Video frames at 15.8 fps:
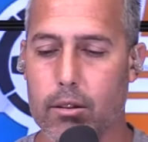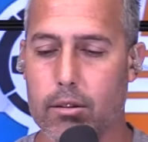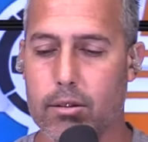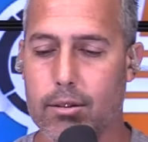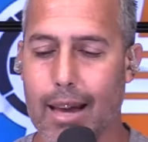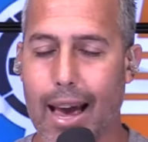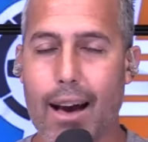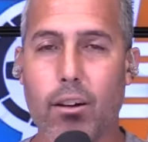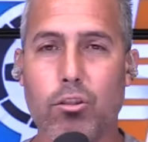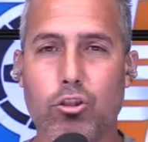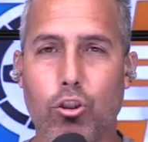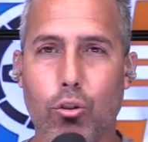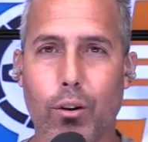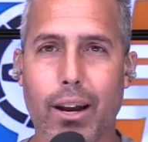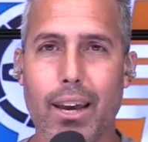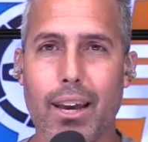sound
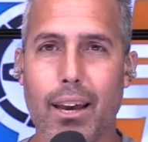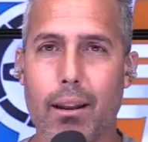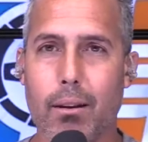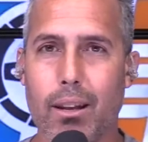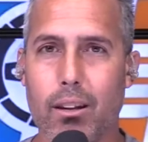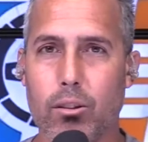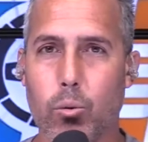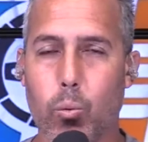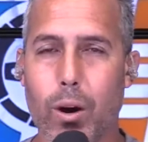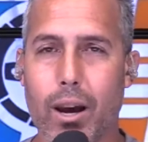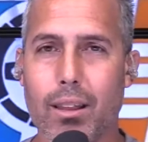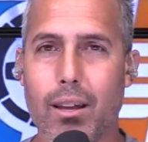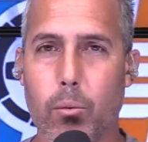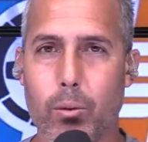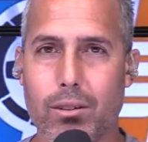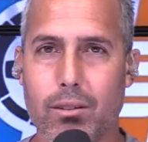great in the
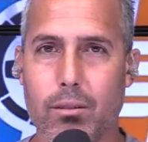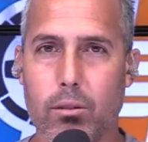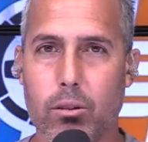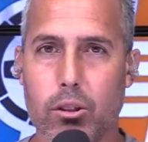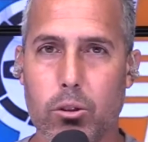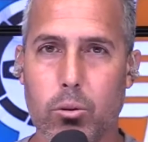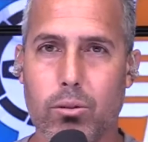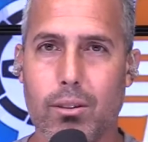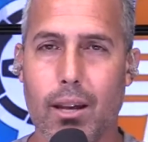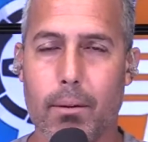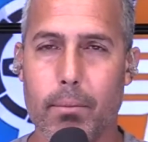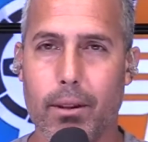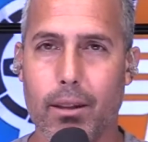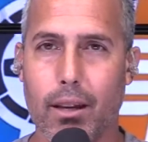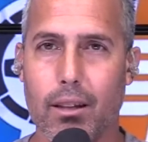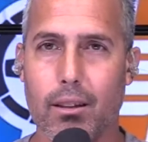way that we use
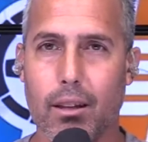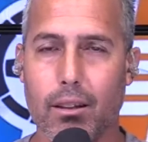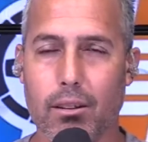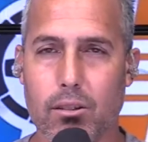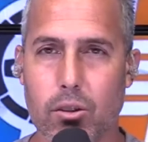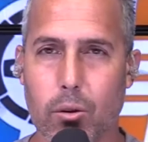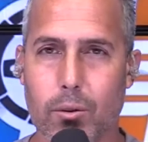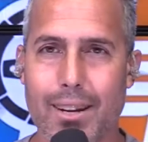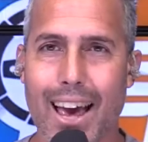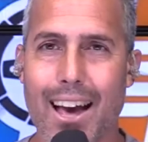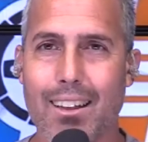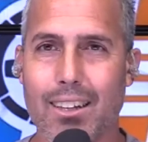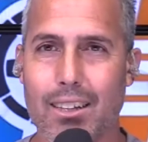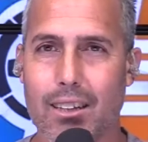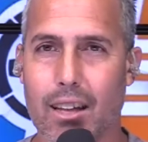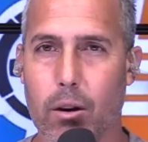them and the
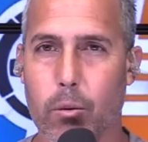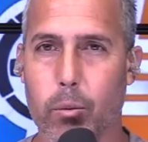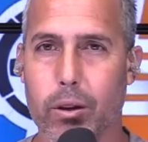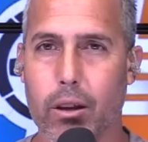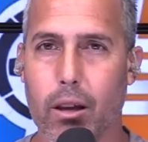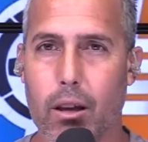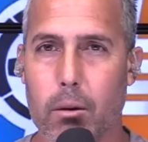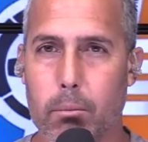tonality that we